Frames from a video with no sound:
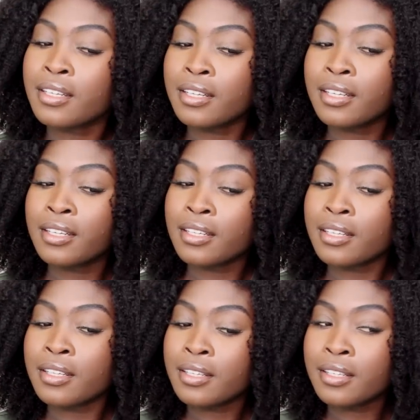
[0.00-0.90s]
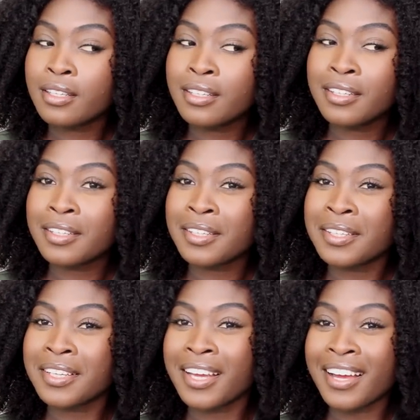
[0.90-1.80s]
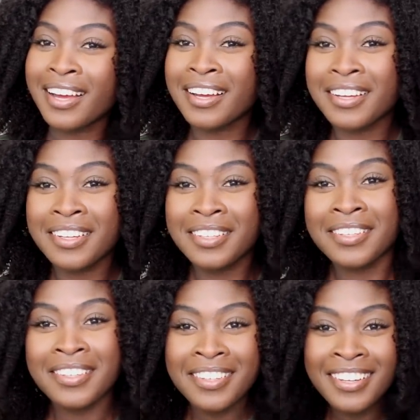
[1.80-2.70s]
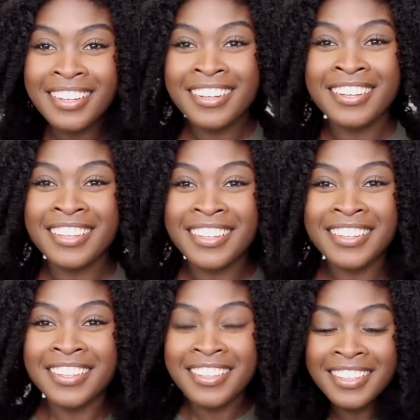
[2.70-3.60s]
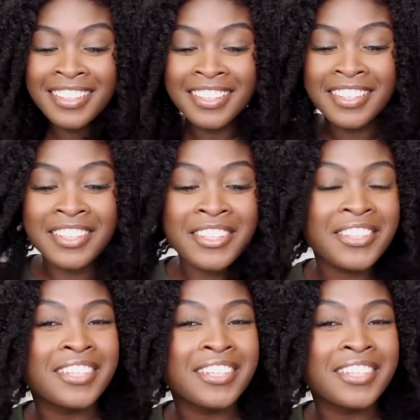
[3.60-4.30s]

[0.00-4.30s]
(no one is talking)